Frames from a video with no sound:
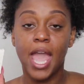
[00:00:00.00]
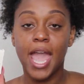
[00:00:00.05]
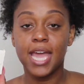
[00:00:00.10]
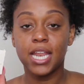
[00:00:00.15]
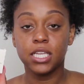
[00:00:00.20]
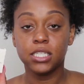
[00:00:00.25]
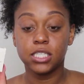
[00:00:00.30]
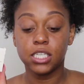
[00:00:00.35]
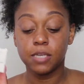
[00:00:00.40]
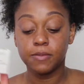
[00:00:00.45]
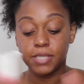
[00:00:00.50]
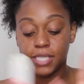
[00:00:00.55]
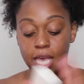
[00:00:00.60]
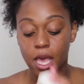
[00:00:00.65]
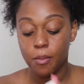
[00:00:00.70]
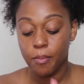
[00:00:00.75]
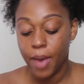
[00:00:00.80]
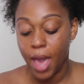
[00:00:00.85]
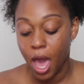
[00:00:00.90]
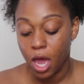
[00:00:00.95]
and a deep
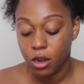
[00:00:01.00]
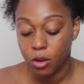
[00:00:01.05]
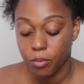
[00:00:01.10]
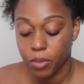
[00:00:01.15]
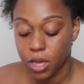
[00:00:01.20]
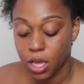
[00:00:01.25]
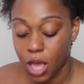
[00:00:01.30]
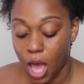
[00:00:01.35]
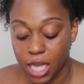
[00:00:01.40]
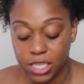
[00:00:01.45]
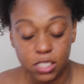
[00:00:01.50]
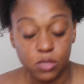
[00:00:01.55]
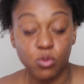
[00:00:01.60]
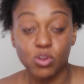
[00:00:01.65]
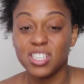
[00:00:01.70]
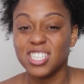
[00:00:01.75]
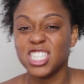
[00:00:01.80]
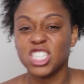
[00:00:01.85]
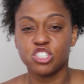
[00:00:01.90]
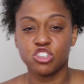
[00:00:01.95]
setting powder, but I just
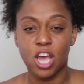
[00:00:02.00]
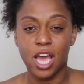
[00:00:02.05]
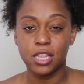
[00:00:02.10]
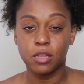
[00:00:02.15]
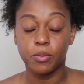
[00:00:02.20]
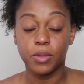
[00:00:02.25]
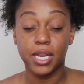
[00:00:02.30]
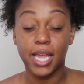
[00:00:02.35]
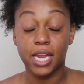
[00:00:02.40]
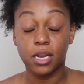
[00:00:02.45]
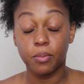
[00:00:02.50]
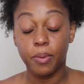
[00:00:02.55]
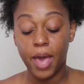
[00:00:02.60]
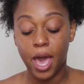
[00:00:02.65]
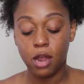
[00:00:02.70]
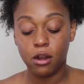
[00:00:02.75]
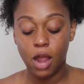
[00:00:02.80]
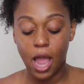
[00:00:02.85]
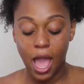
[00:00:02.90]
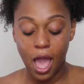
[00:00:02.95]
wanted to try the banana
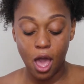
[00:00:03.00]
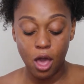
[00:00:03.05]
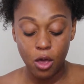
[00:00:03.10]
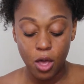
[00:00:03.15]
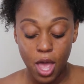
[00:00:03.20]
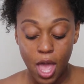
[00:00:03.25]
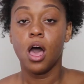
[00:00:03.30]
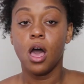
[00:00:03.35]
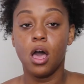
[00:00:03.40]
powder out.